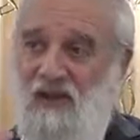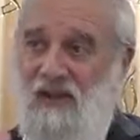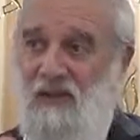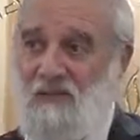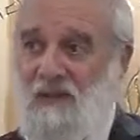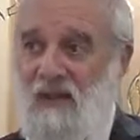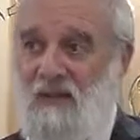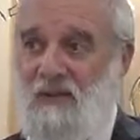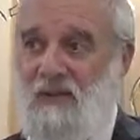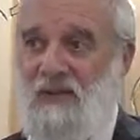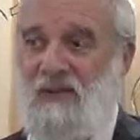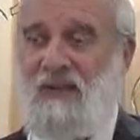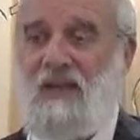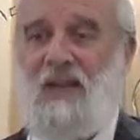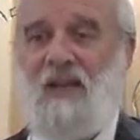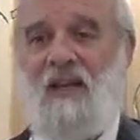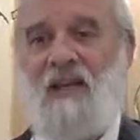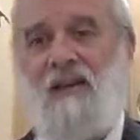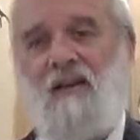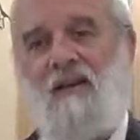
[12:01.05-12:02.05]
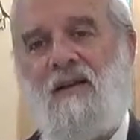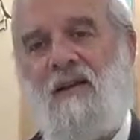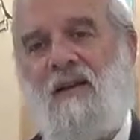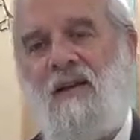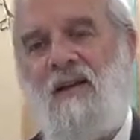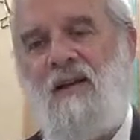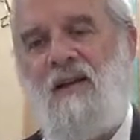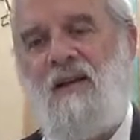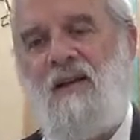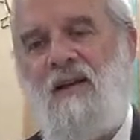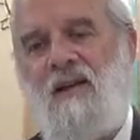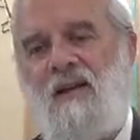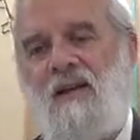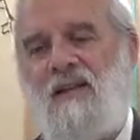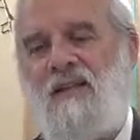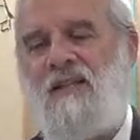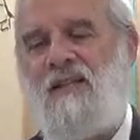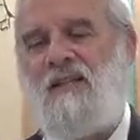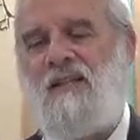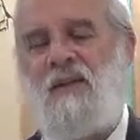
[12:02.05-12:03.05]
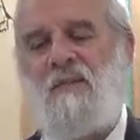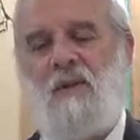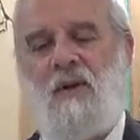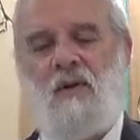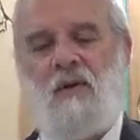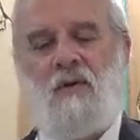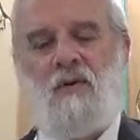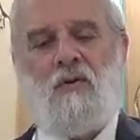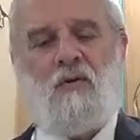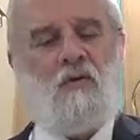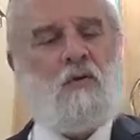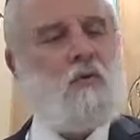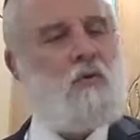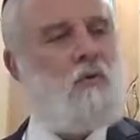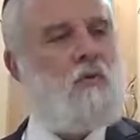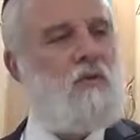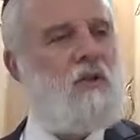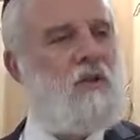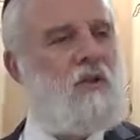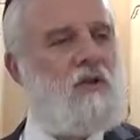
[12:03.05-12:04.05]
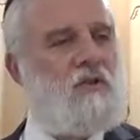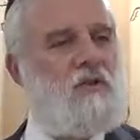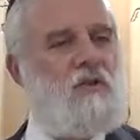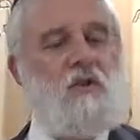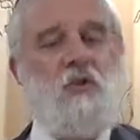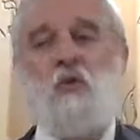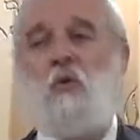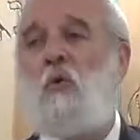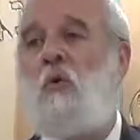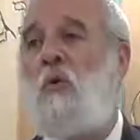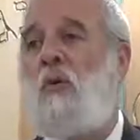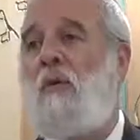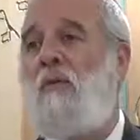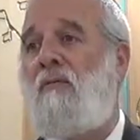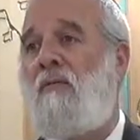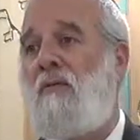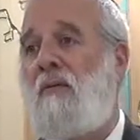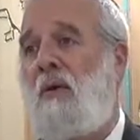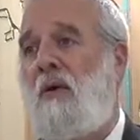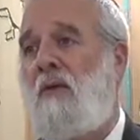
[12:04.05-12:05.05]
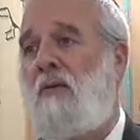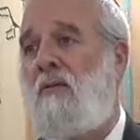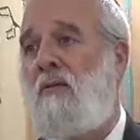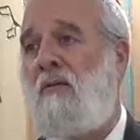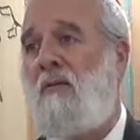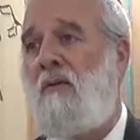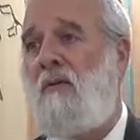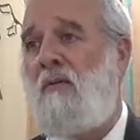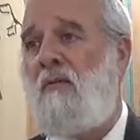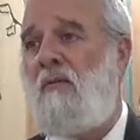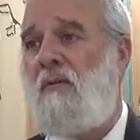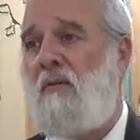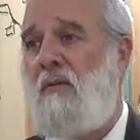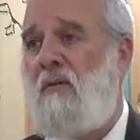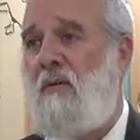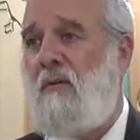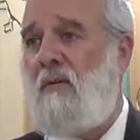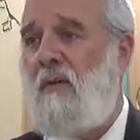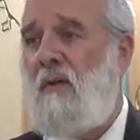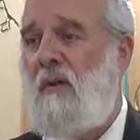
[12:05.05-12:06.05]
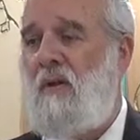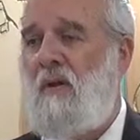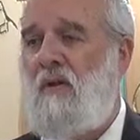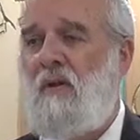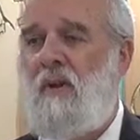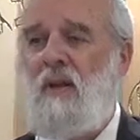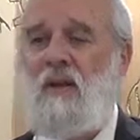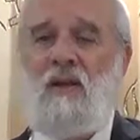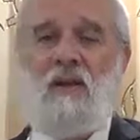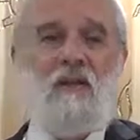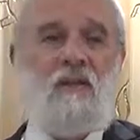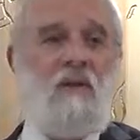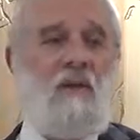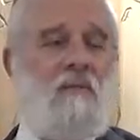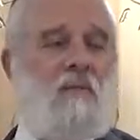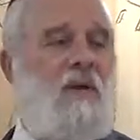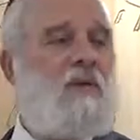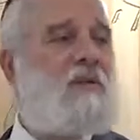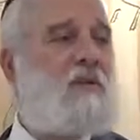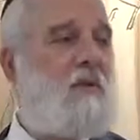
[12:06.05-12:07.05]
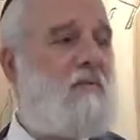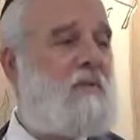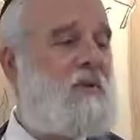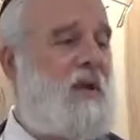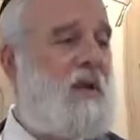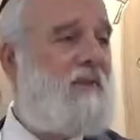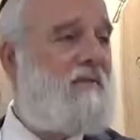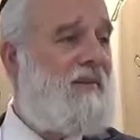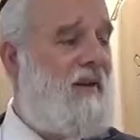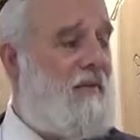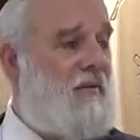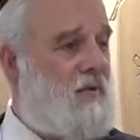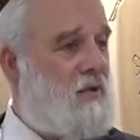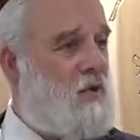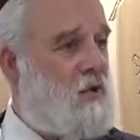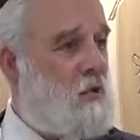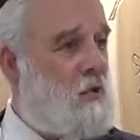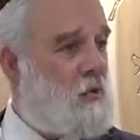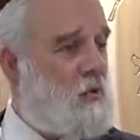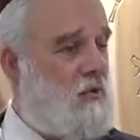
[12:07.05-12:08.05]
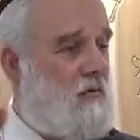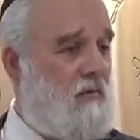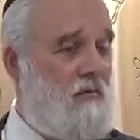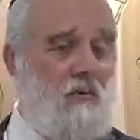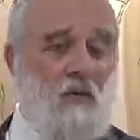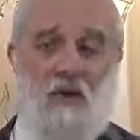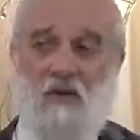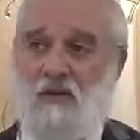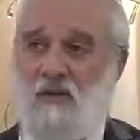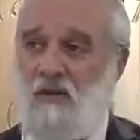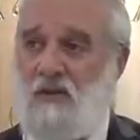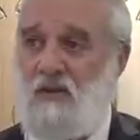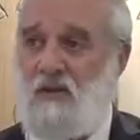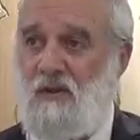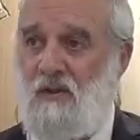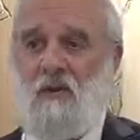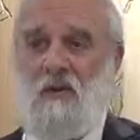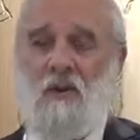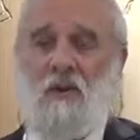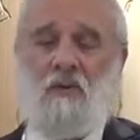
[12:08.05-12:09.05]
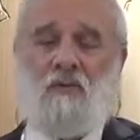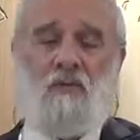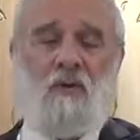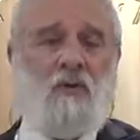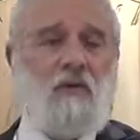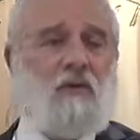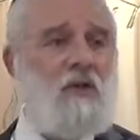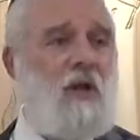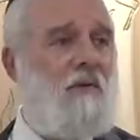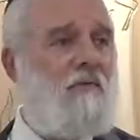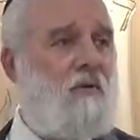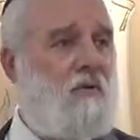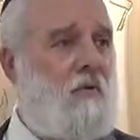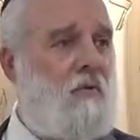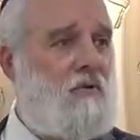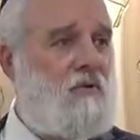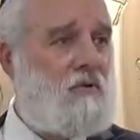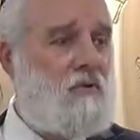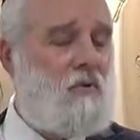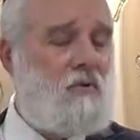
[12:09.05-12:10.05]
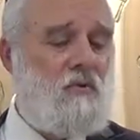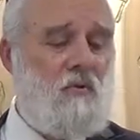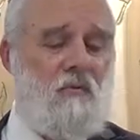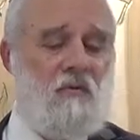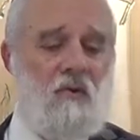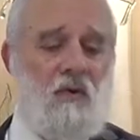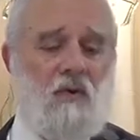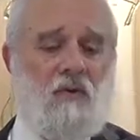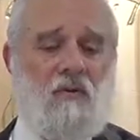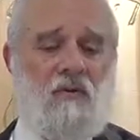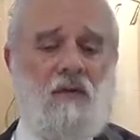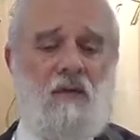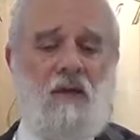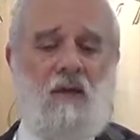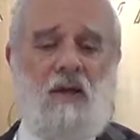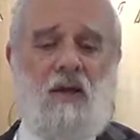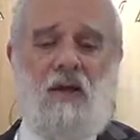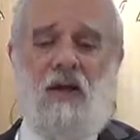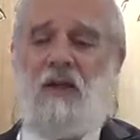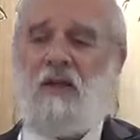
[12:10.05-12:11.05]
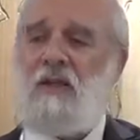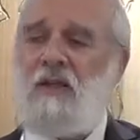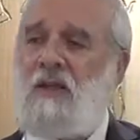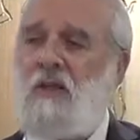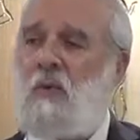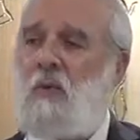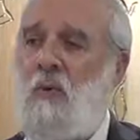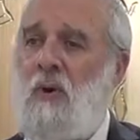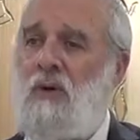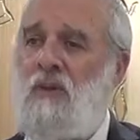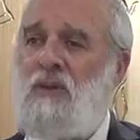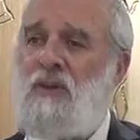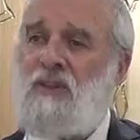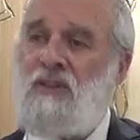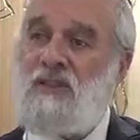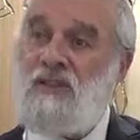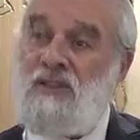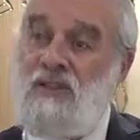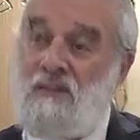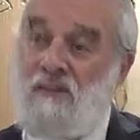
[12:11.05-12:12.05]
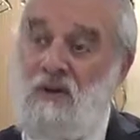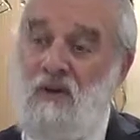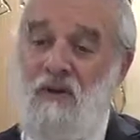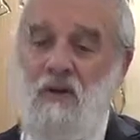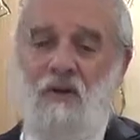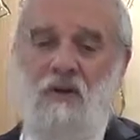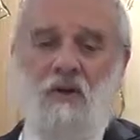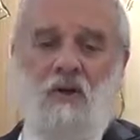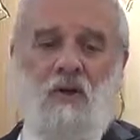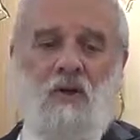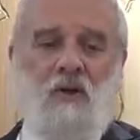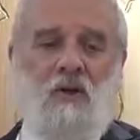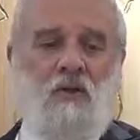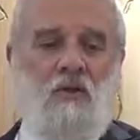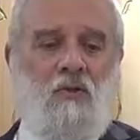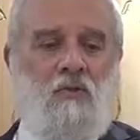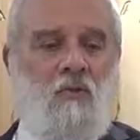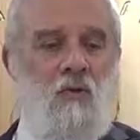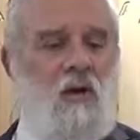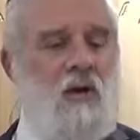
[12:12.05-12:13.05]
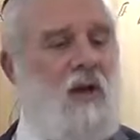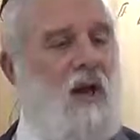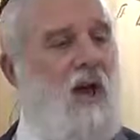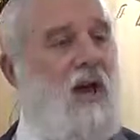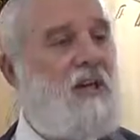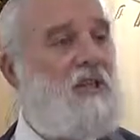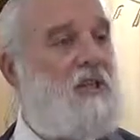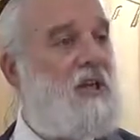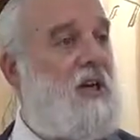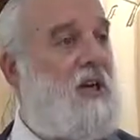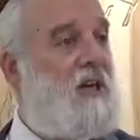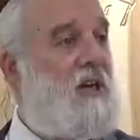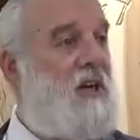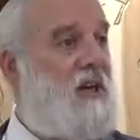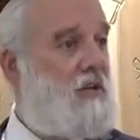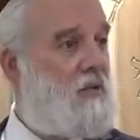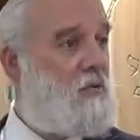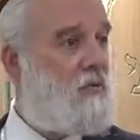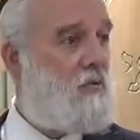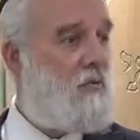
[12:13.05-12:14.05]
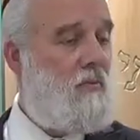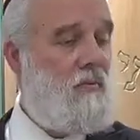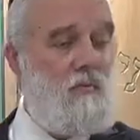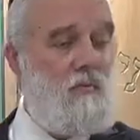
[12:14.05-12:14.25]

is about to say is similar to the school of thought. The Muslims had various schools of thoughts, philosophical schools of thought. And this one is similar to al-Ashariyatu.